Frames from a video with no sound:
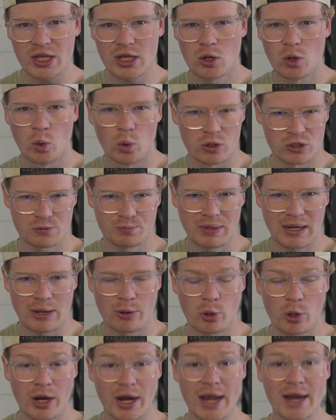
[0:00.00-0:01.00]

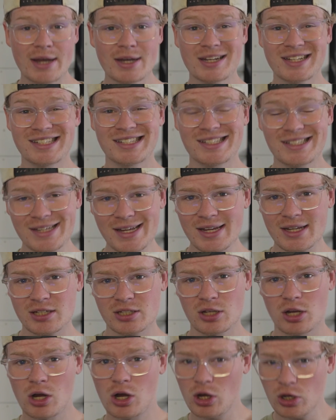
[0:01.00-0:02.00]
horsepower and
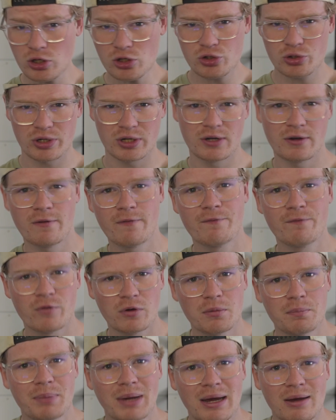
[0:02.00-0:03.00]
600
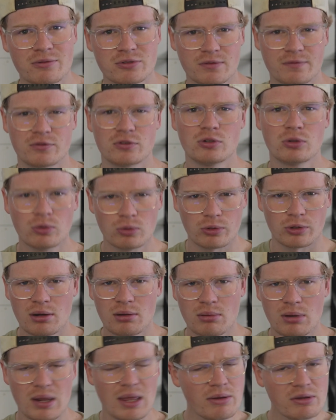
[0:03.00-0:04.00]
foot-pounds of
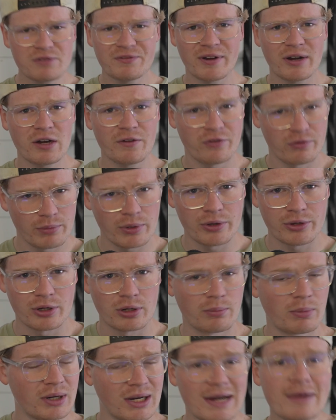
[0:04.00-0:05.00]
torque. Now, that was very familiar,
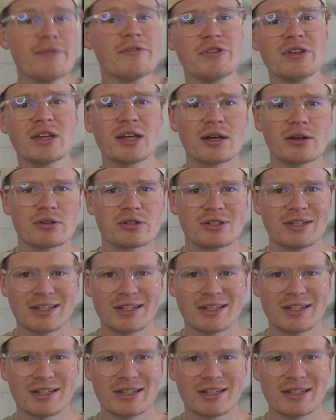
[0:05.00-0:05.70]
but everything else had